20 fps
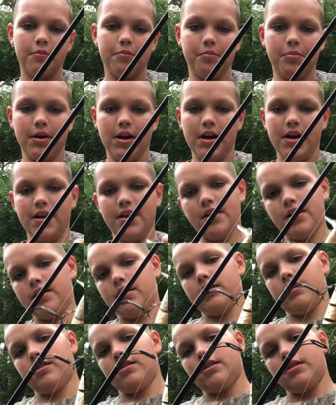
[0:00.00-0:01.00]
but
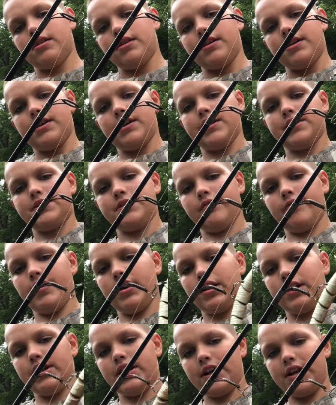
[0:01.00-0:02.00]
it's a
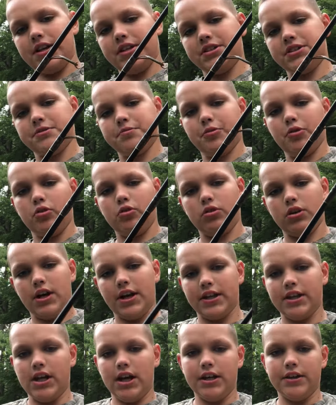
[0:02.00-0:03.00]
very nice pole.
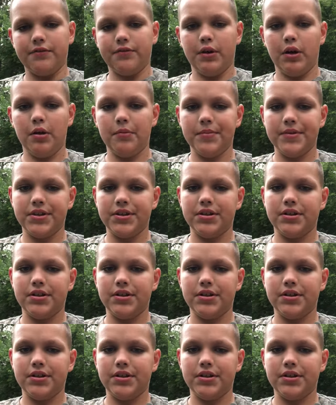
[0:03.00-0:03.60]
I got it from